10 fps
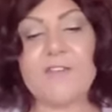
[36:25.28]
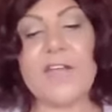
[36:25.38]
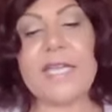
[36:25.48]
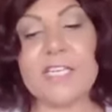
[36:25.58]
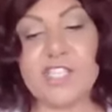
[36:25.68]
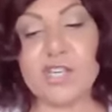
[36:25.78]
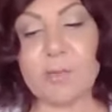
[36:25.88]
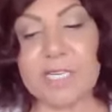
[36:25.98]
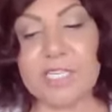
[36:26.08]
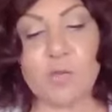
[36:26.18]
If I get you
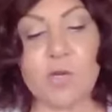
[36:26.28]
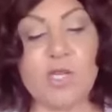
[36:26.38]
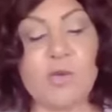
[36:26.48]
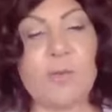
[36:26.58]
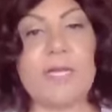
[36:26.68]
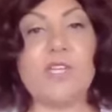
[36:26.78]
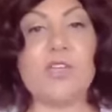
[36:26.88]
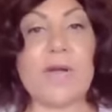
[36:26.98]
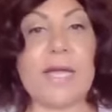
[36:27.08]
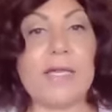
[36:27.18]
your budget, will
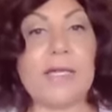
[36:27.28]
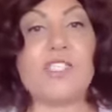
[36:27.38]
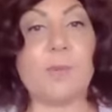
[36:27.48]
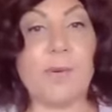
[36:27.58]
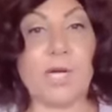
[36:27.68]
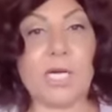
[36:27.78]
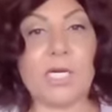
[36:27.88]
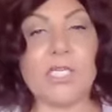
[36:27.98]
you ready to book?